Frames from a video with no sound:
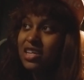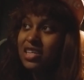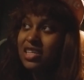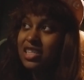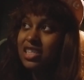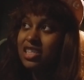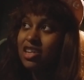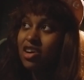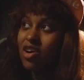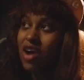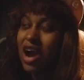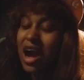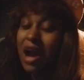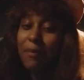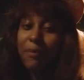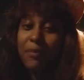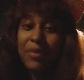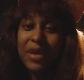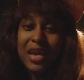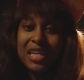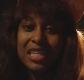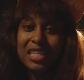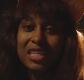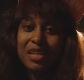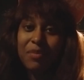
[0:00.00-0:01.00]
So I
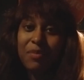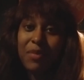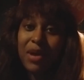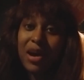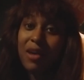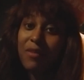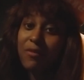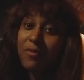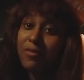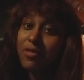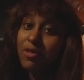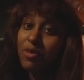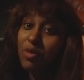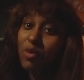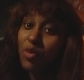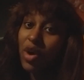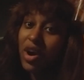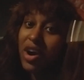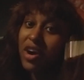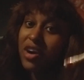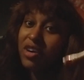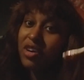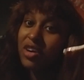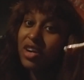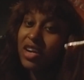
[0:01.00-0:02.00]
picks him up from
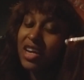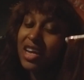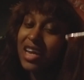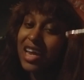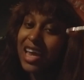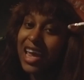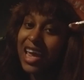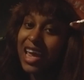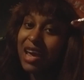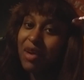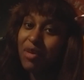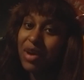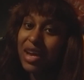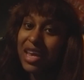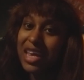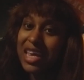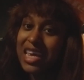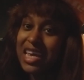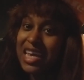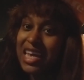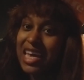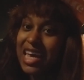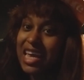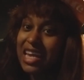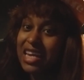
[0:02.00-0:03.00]
work, and when
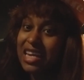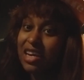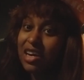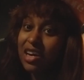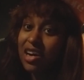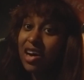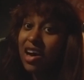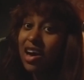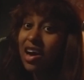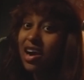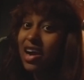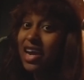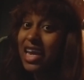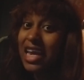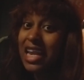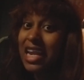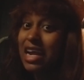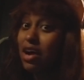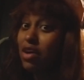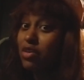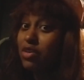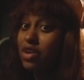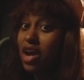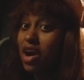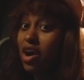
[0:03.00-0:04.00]
he get in the car, he
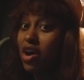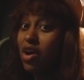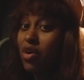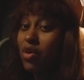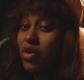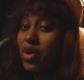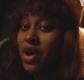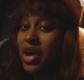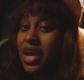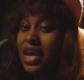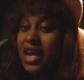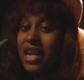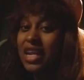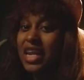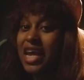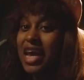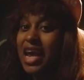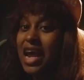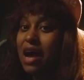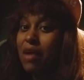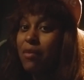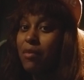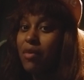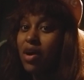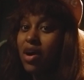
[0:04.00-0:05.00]
don't know that
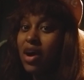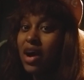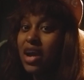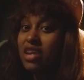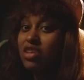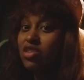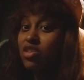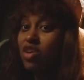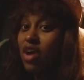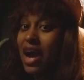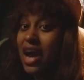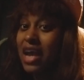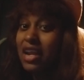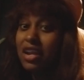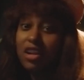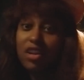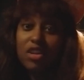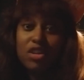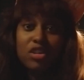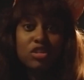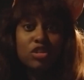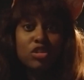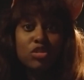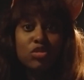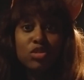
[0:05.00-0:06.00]
I'm all, you know, I done
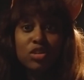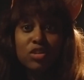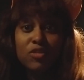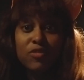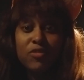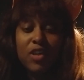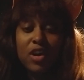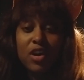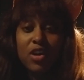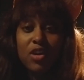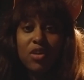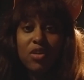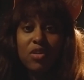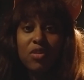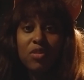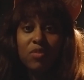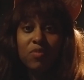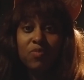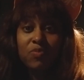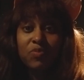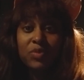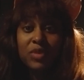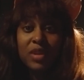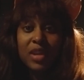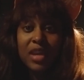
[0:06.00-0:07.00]
looked through his
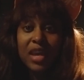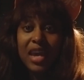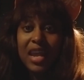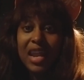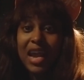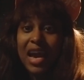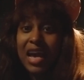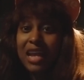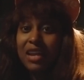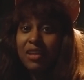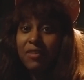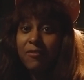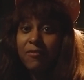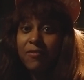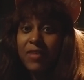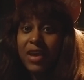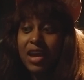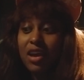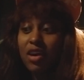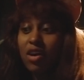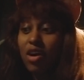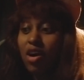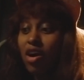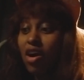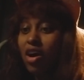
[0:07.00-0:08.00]
phone, and I done
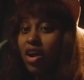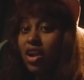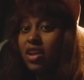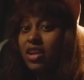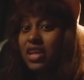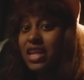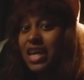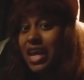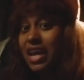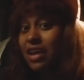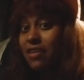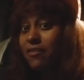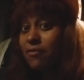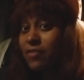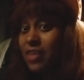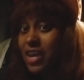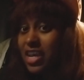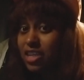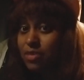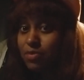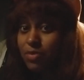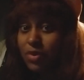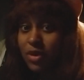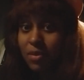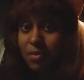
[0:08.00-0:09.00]
found all the damn
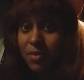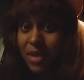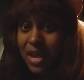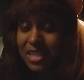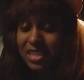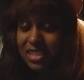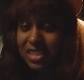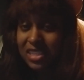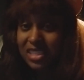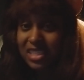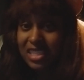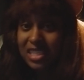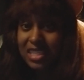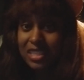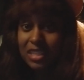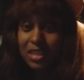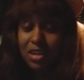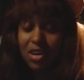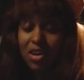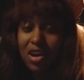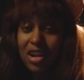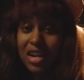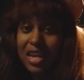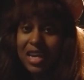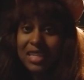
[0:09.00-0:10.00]
Facebook messages and
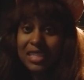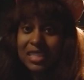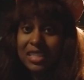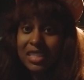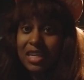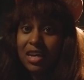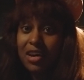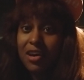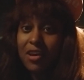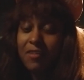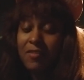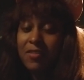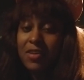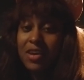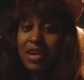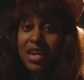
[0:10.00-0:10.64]
all that stuff